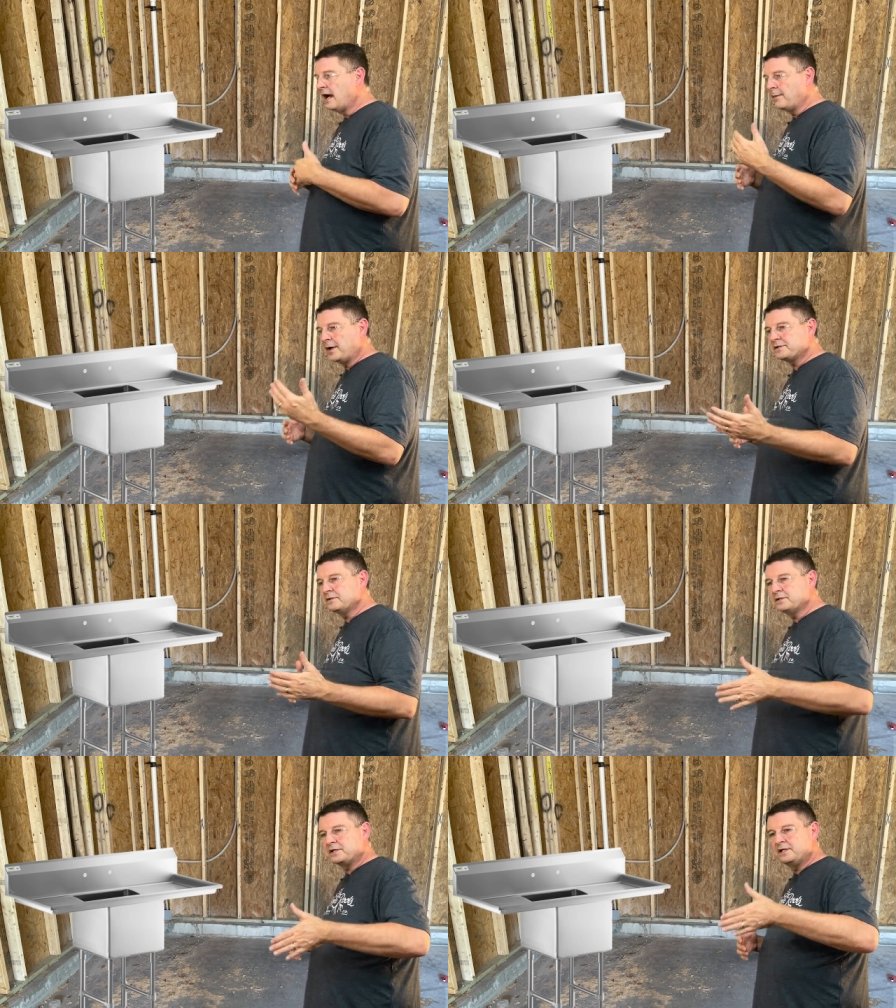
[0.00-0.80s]
I'm
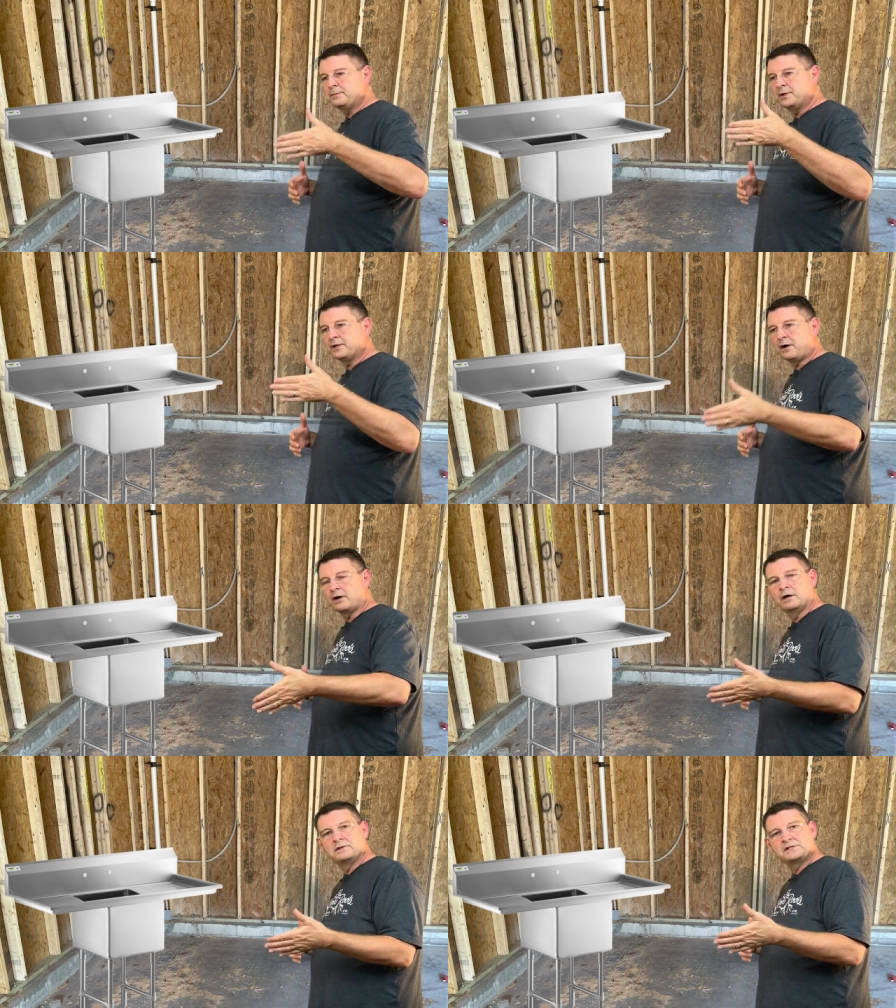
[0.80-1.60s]
also looking to put an
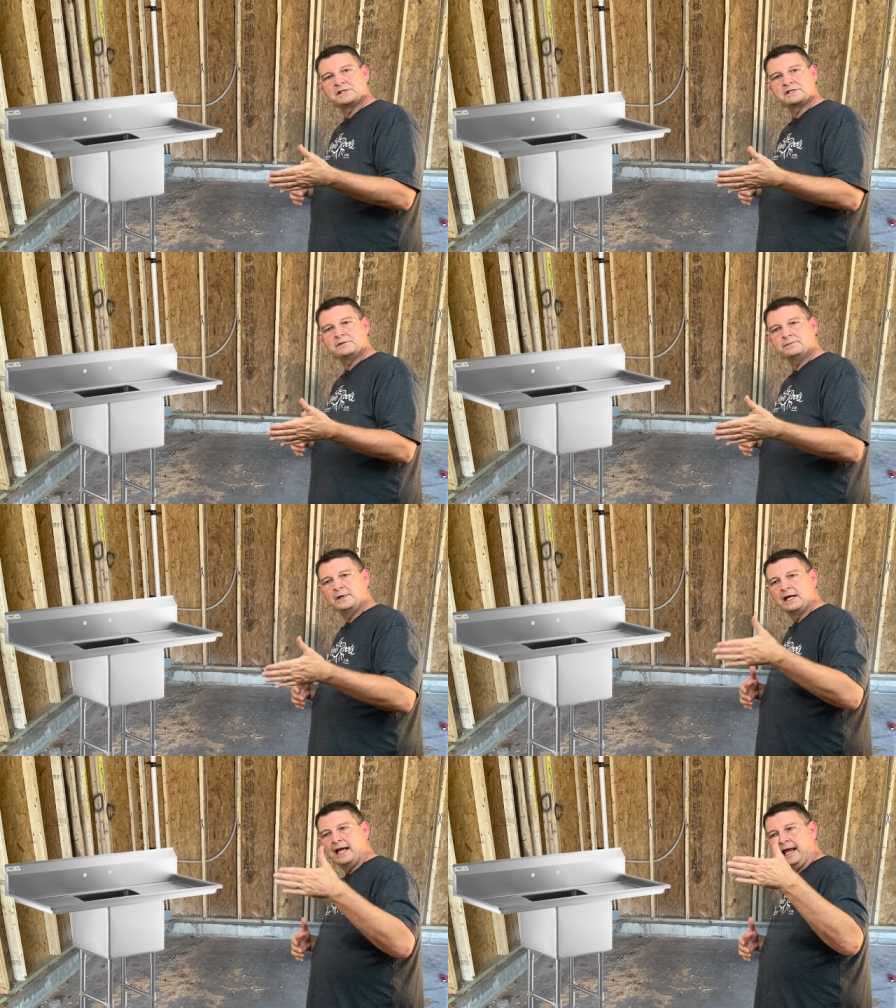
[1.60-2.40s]
RO
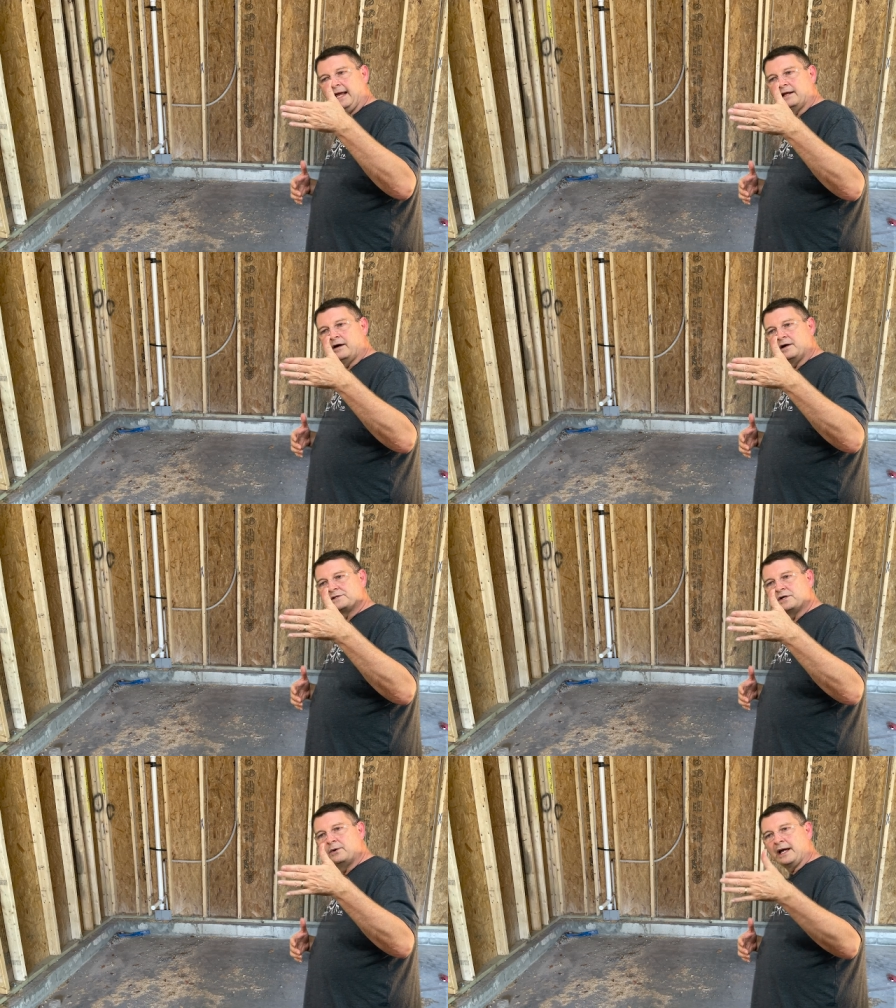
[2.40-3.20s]
system and
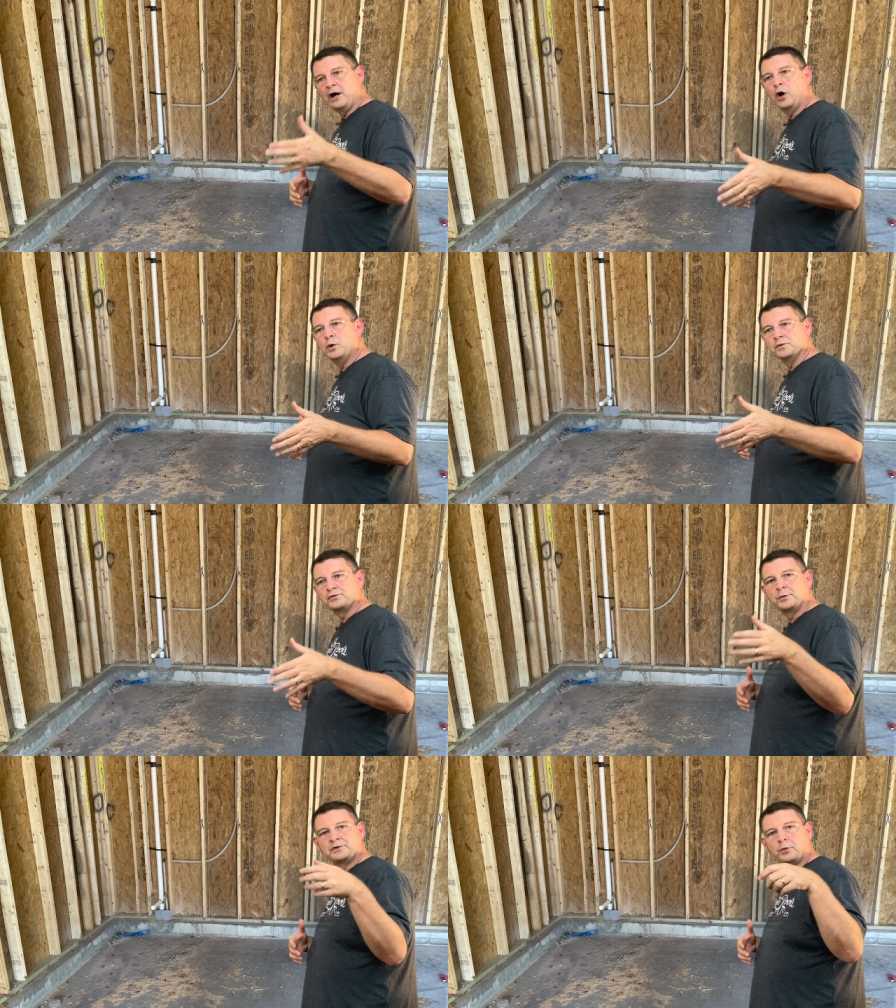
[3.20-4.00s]
also a
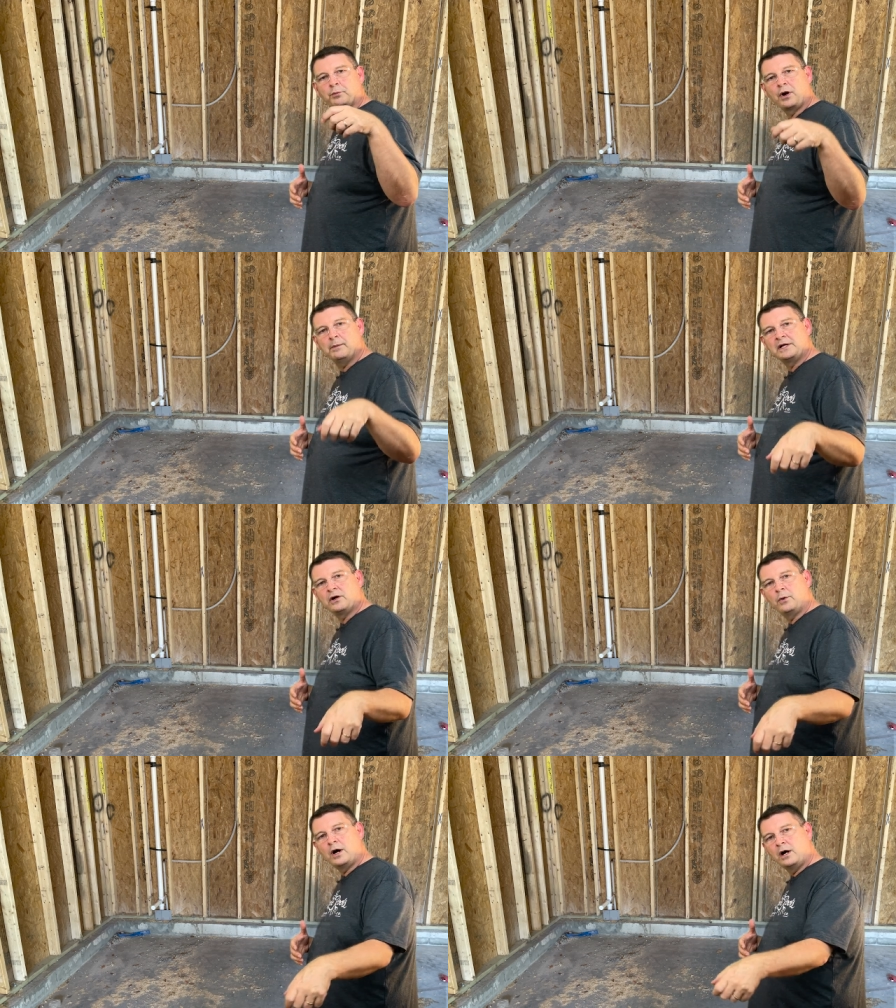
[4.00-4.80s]
hose, which will probably
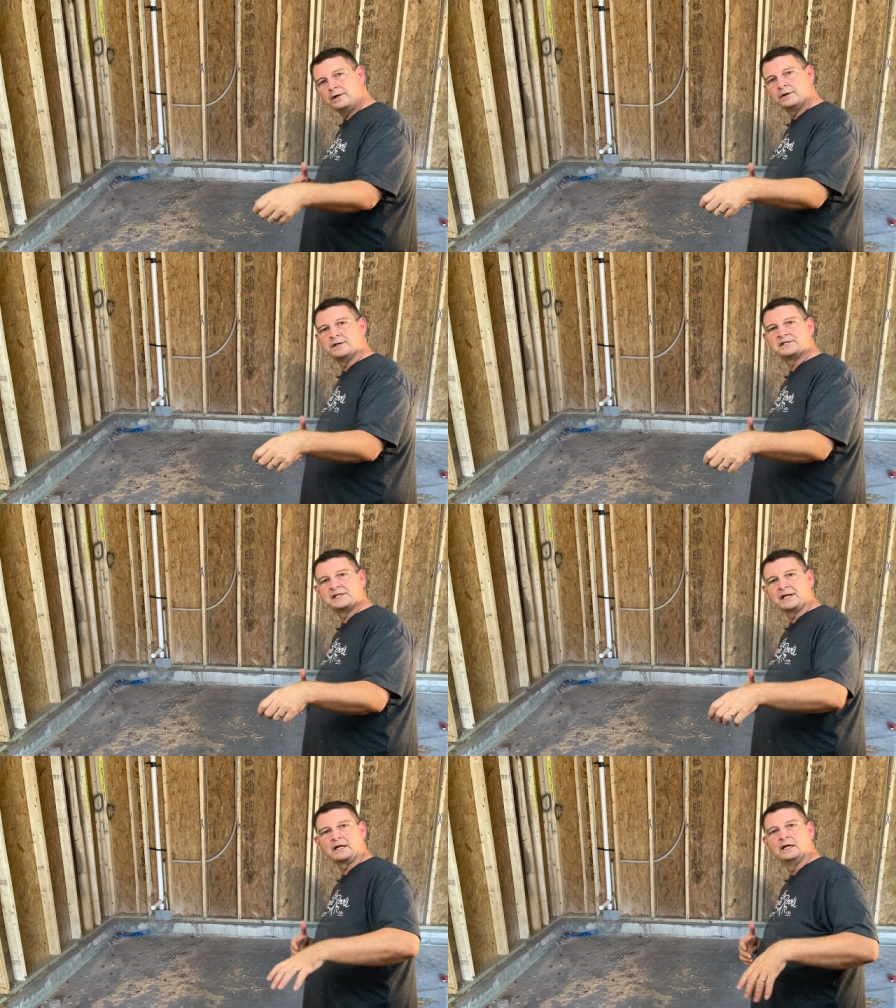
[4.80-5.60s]
go under the
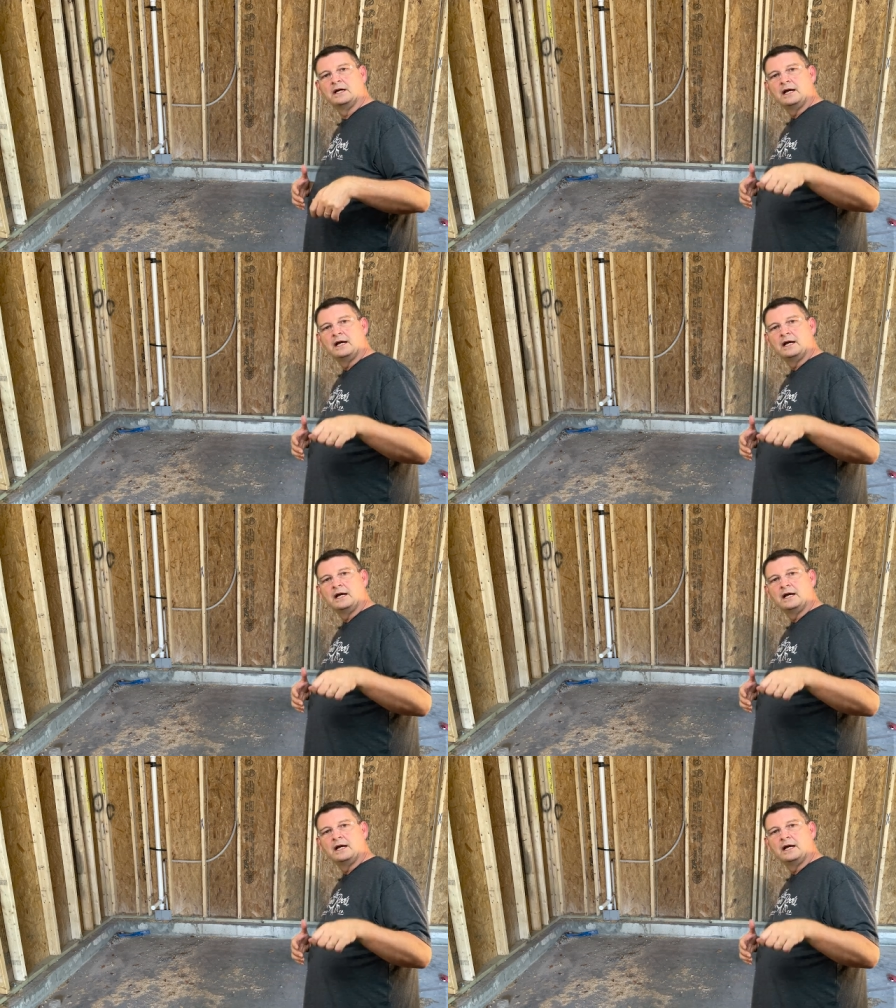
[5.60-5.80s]
sink.